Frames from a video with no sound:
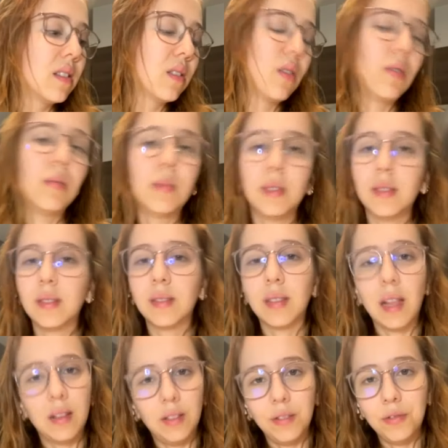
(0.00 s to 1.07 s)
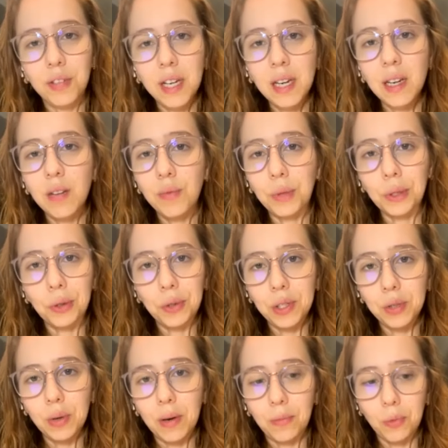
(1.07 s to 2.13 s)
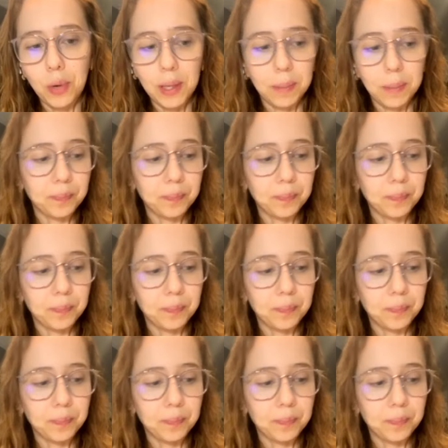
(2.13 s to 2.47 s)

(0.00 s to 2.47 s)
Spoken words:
almost calorie free if you're going to have one.